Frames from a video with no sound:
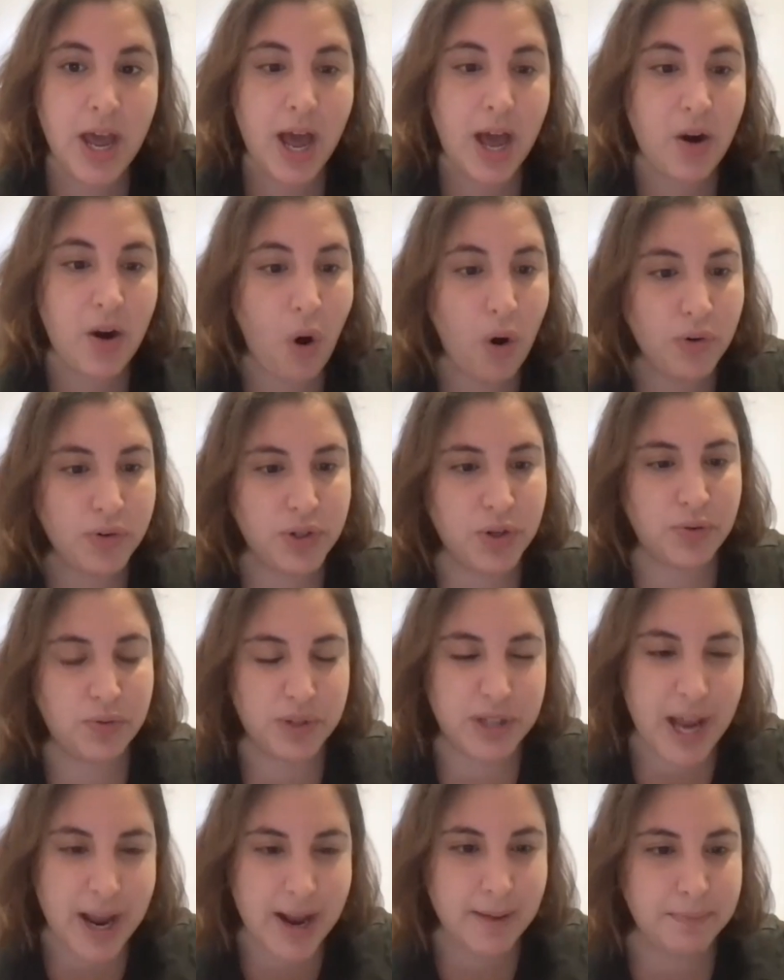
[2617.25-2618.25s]
and also
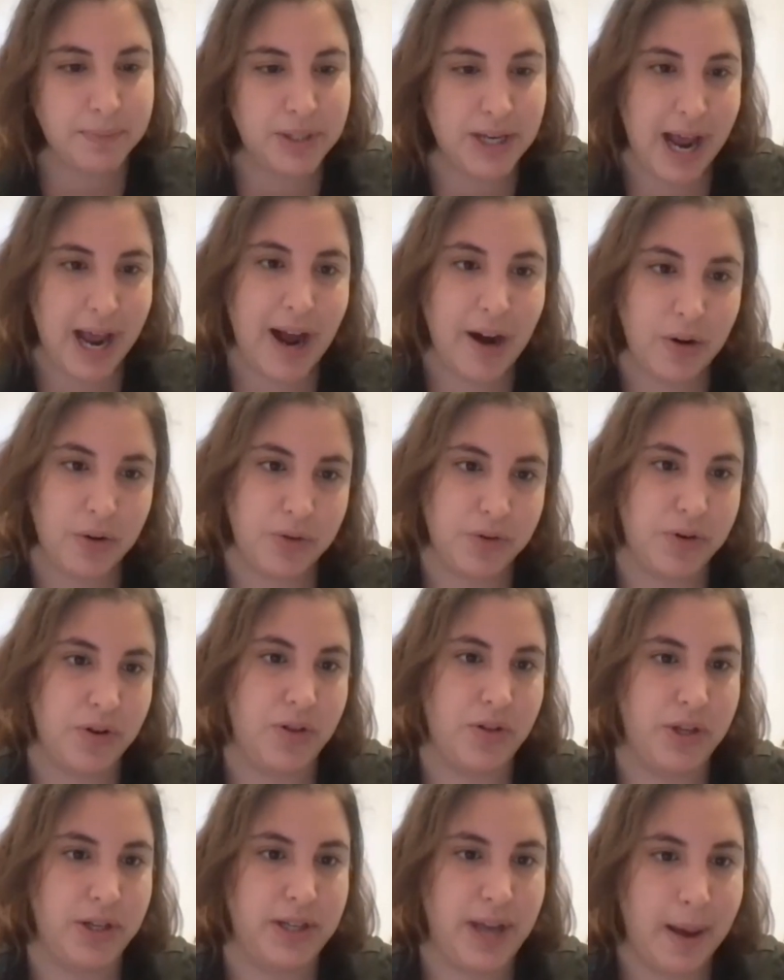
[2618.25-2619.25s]
tamp down
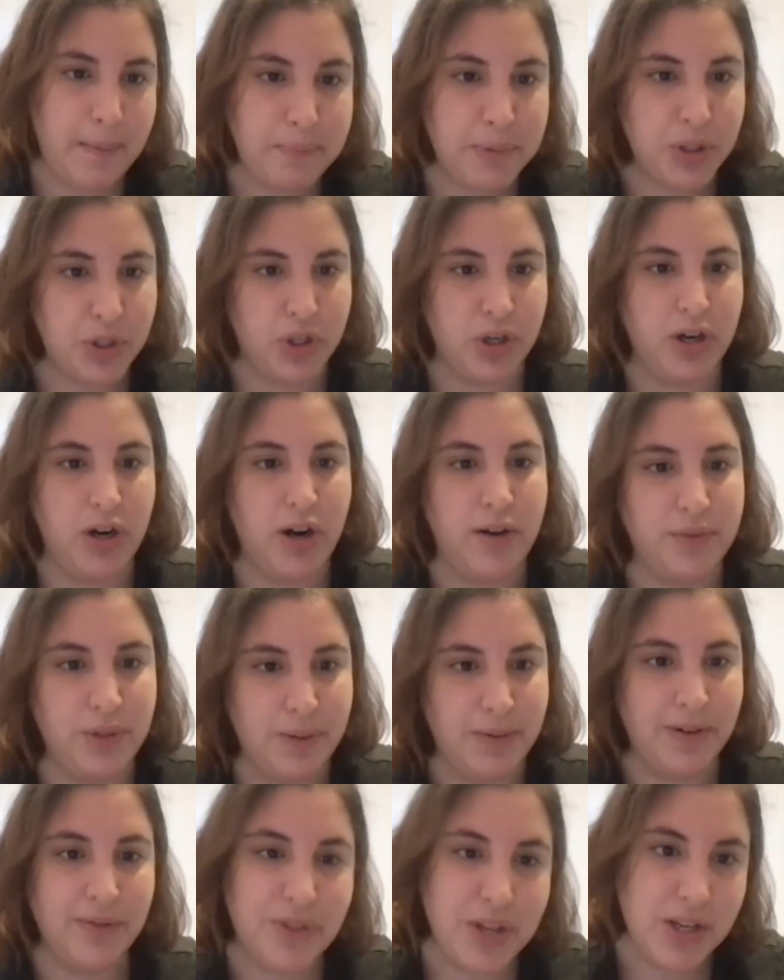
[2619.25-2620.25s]
the temperature of
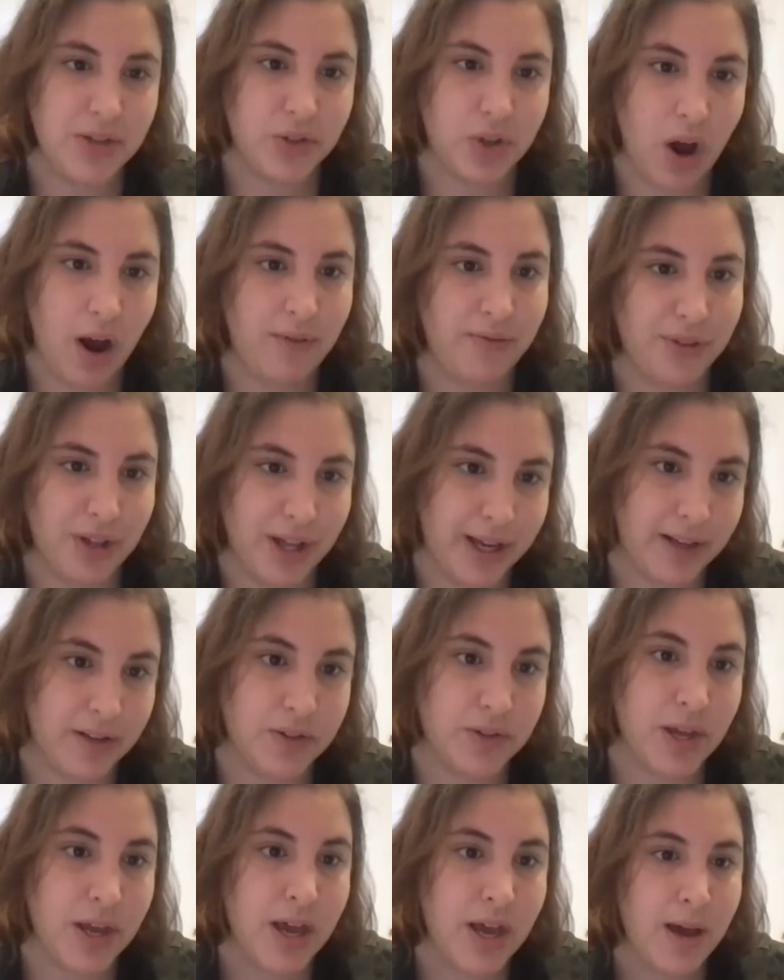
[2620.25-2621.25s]
some of these
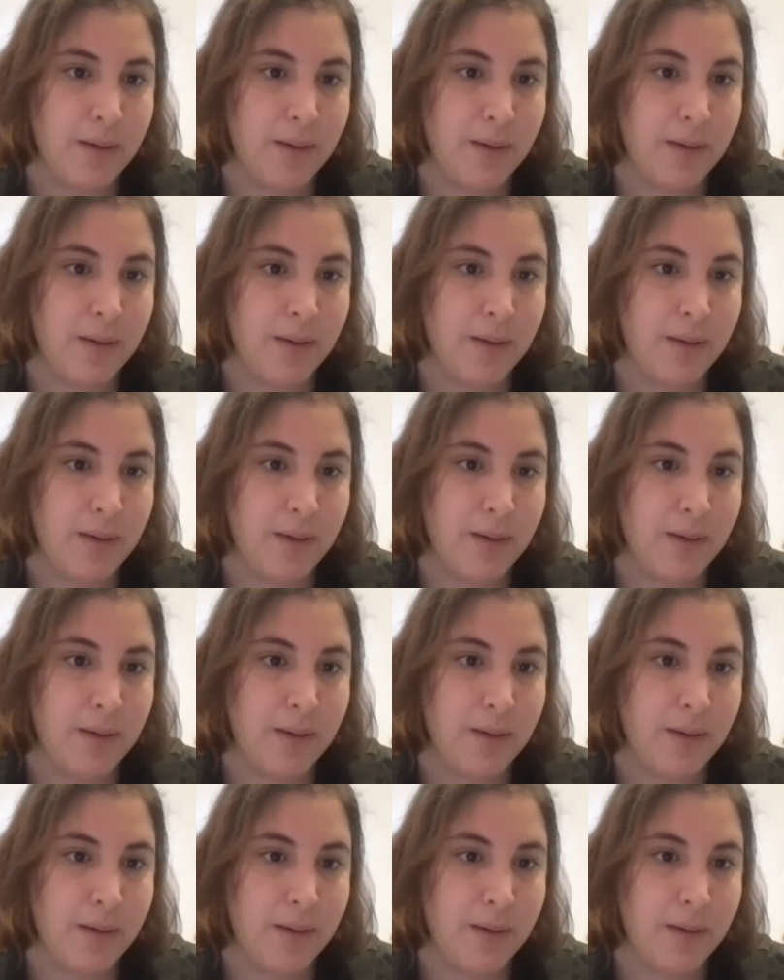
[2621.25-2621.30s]
conflicts